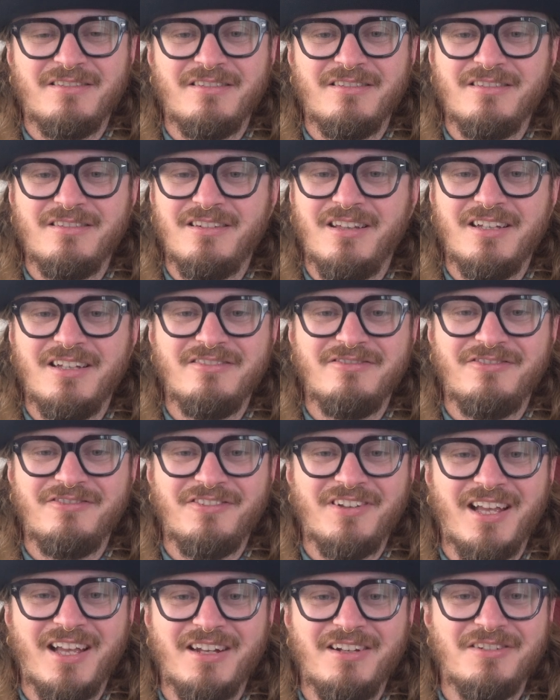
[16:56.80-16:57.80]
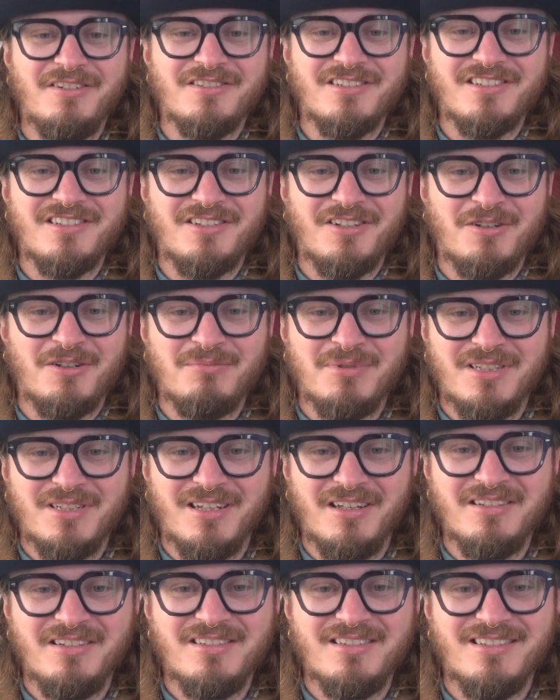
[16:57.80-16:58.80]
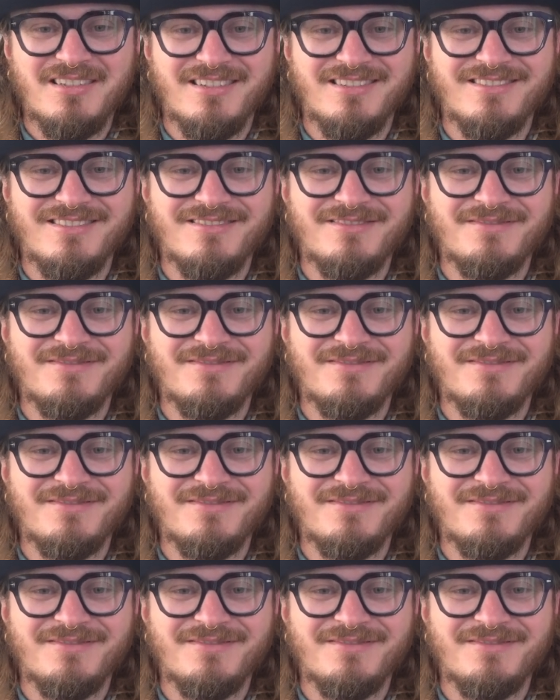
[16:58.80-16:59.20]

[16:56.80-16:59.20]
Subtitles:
life cannot stop dancing.